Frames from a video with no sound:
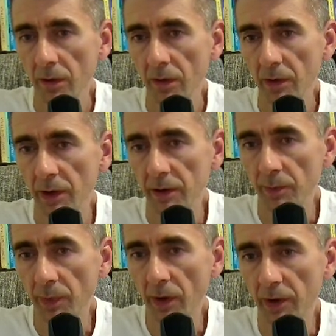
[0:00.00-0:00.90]
Okay, the
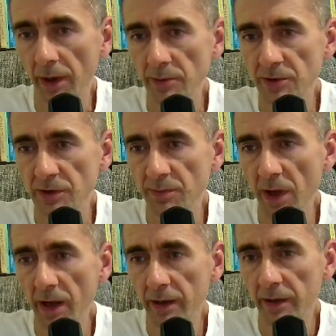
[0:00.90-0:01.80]
pawn captures
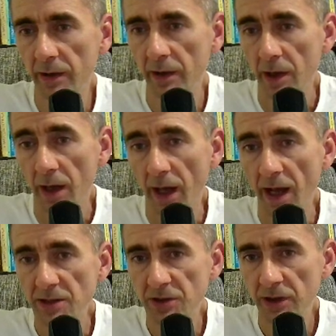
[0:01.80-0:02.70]
back.
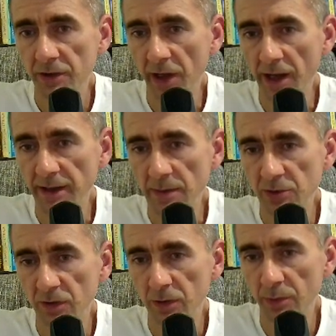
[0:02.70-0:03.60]
Actually, the knight capture
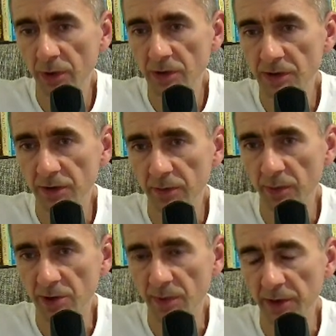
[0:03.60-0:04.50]
would be also not
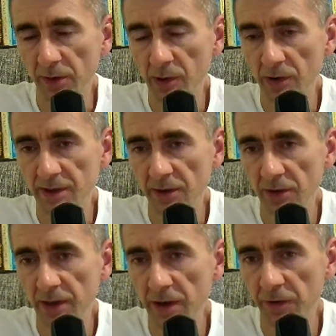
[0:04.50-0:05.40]
much better, because then the
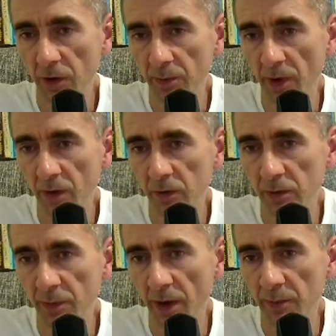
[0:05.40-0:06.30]
d4 pawn would
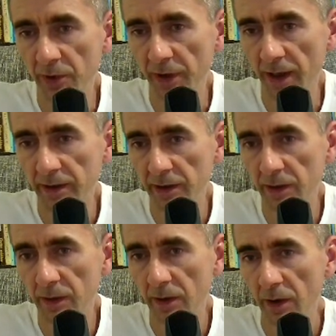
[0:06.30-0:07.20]
be unprotected.
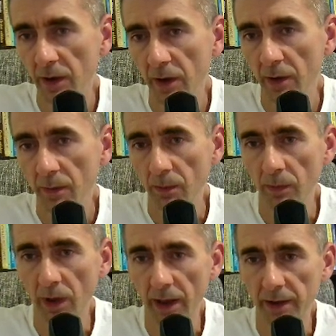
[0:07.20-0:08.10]

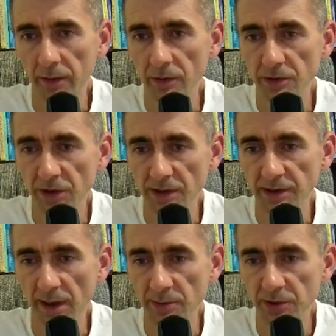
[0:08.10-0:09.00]
Black could just
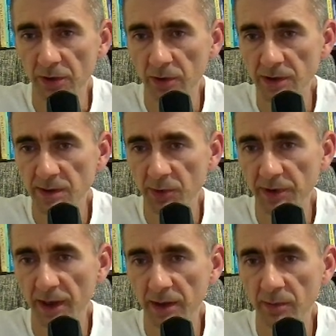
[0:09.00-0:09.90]
capture because it's
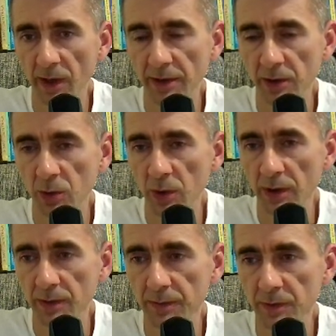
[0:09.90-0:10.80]
protected by the queen.
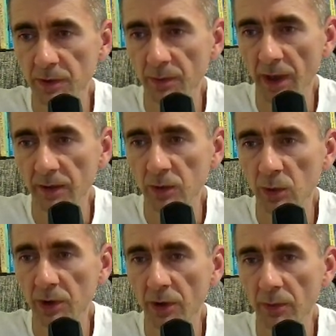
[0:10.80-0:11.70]
So black would
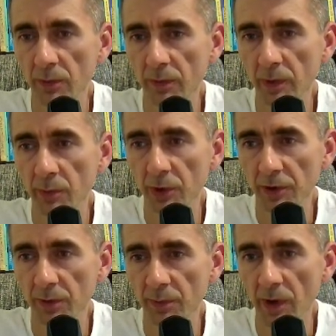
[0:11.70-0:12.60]
win an
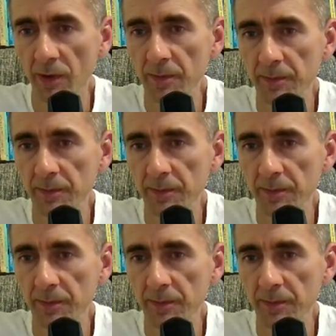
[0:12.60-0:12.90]
important pawn.